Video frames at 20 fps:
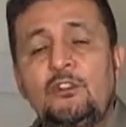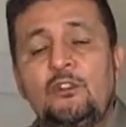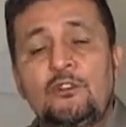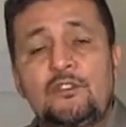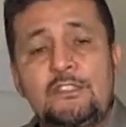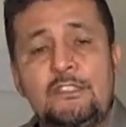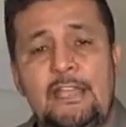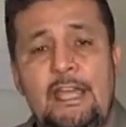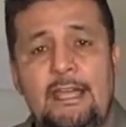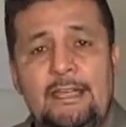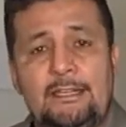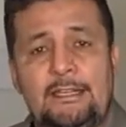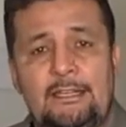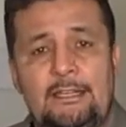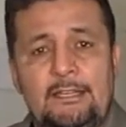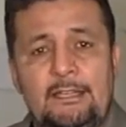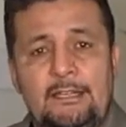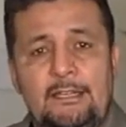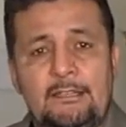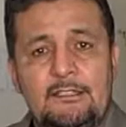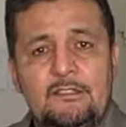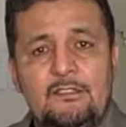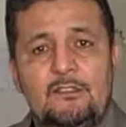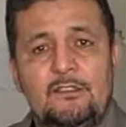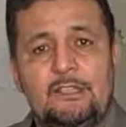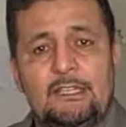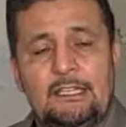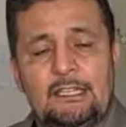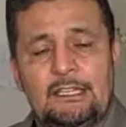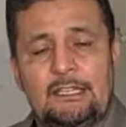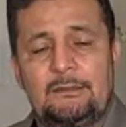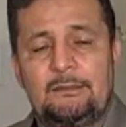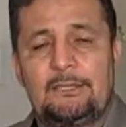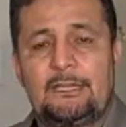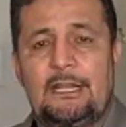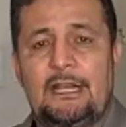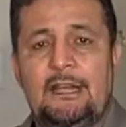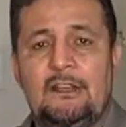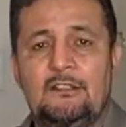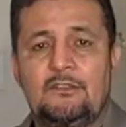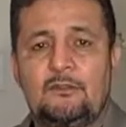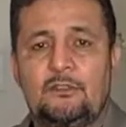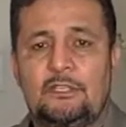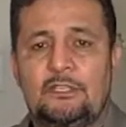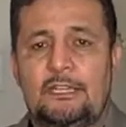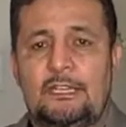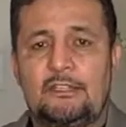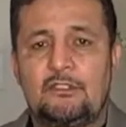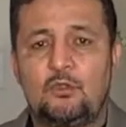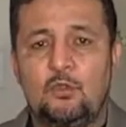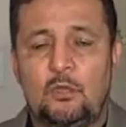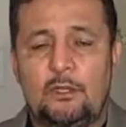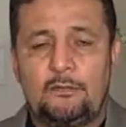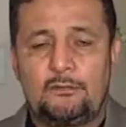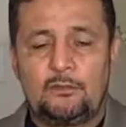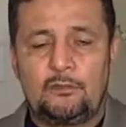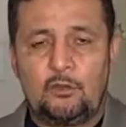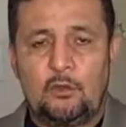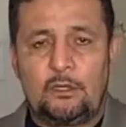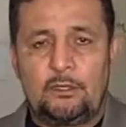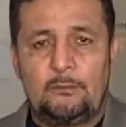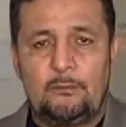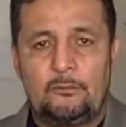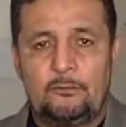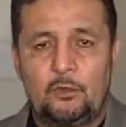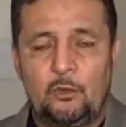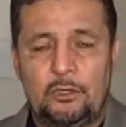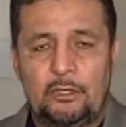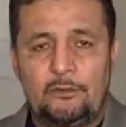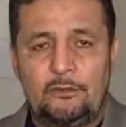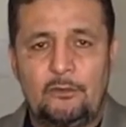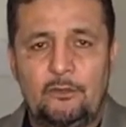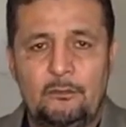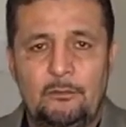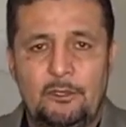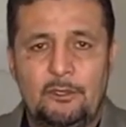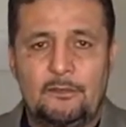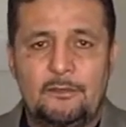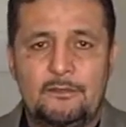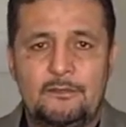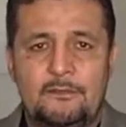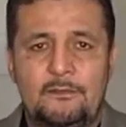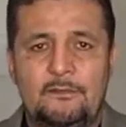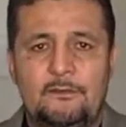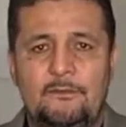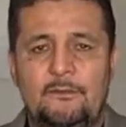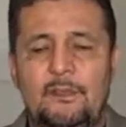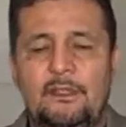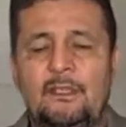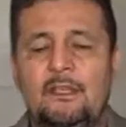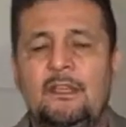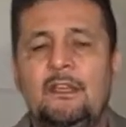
to sign a lease so you can live in a house for the next 12 to 12, 24 months.